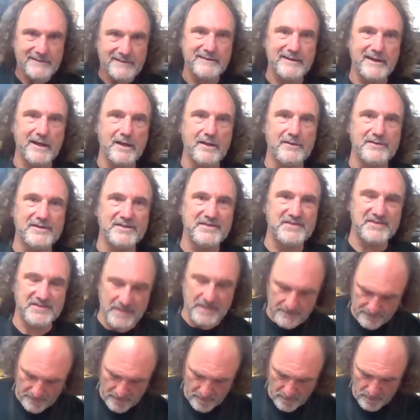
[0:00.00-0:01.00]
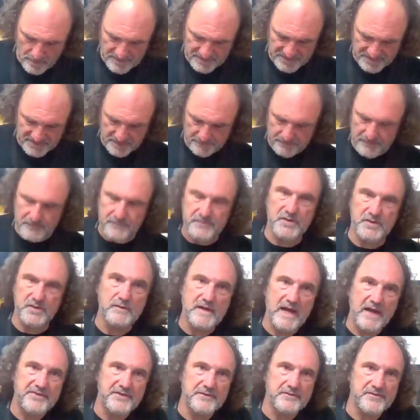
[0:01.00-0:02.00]
This stuff, all this stuff, if you've
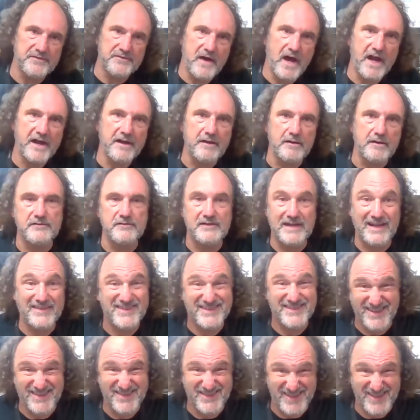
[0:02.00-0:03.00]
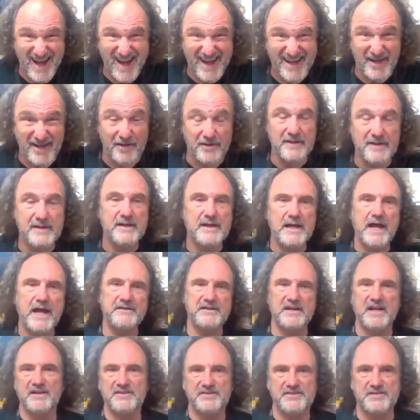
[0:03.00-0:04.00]
got the fire and you've got the desire
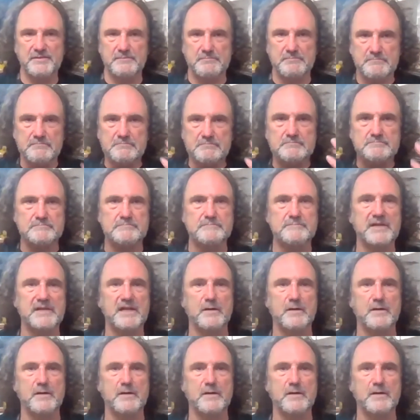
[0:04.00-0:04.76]
and you got some,